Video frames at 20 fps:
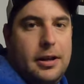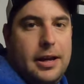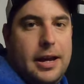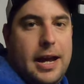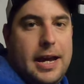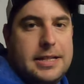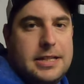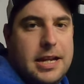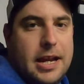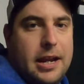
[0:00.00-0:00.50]

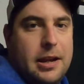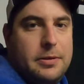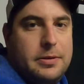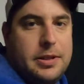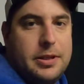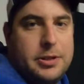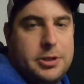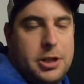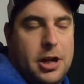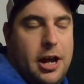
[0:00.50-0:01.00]
As I get out
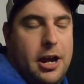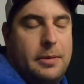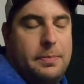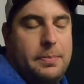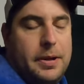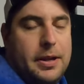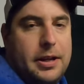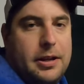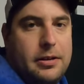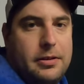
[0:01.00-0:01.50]
to the shop,
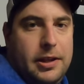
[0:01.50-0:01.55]
I'm going to